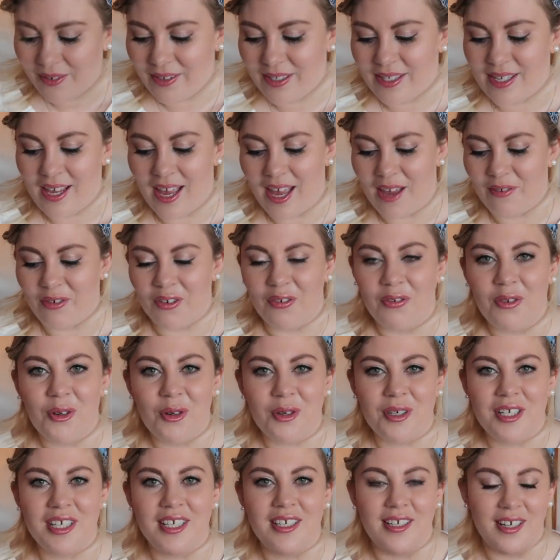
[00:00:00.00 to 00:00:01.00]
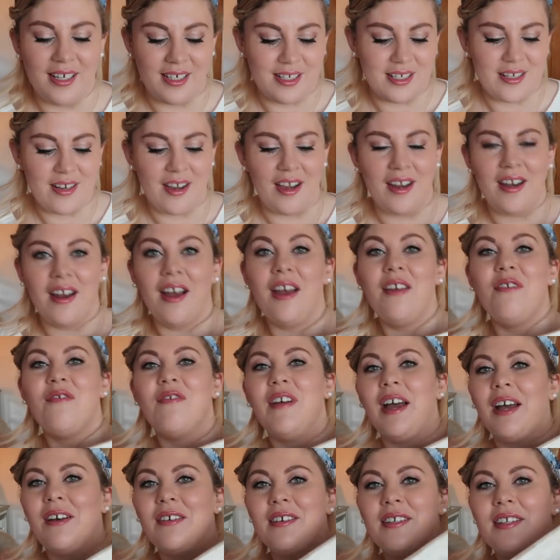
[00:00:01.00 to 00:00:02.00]
I was there for $14.99, I
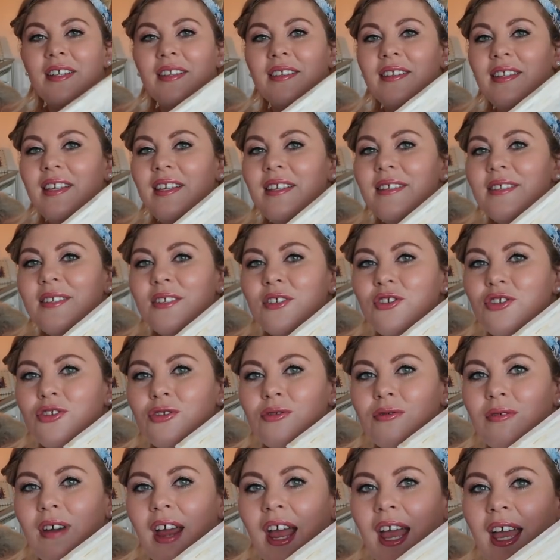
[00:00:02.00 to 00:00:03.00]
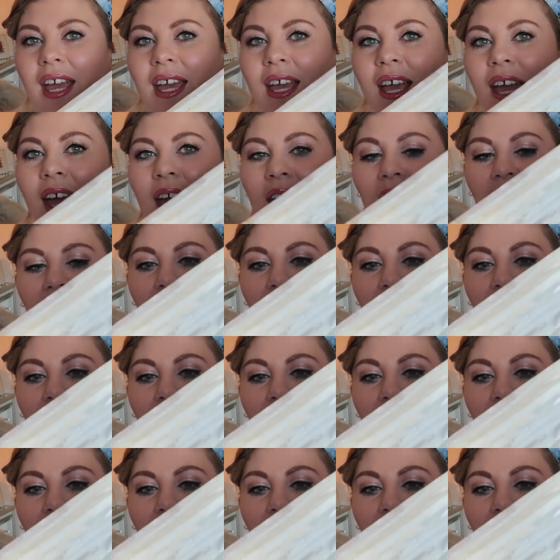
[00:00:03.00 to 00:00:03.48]
found this tray